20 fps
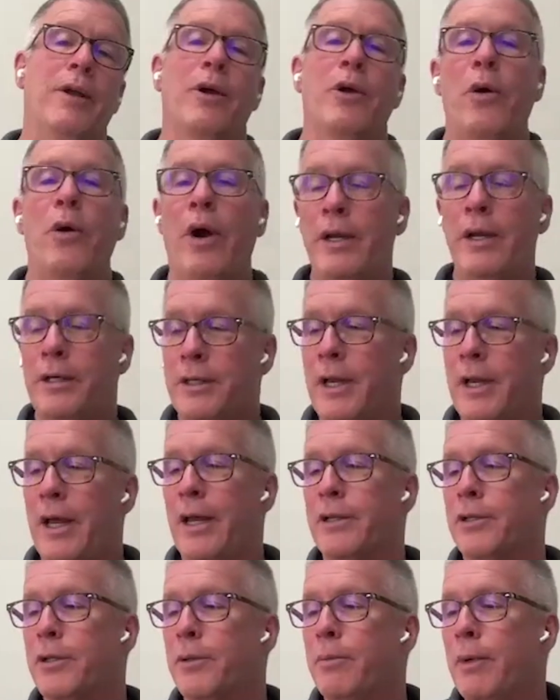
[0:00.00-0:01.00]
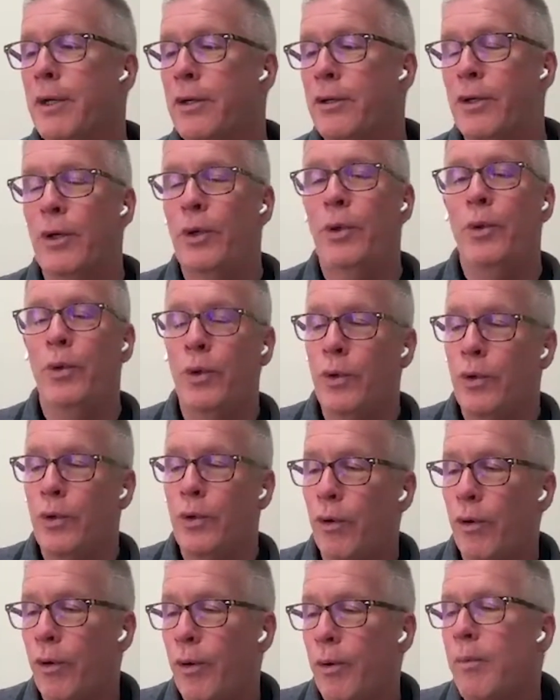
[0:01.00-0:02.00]
And a great testament
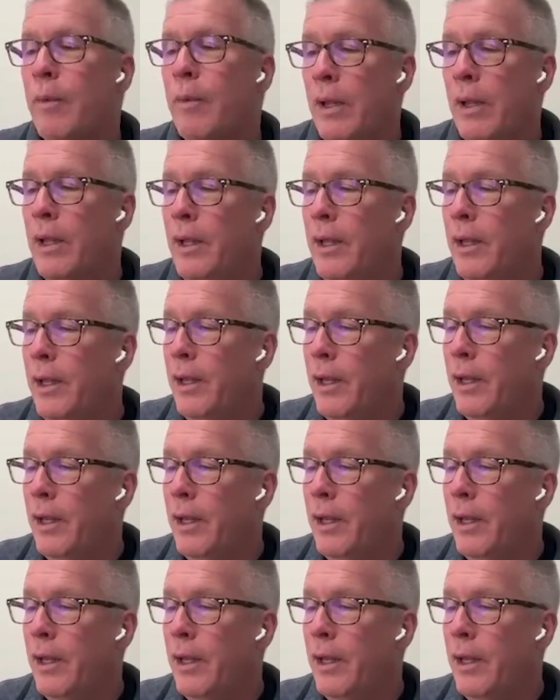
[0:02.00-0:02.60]
to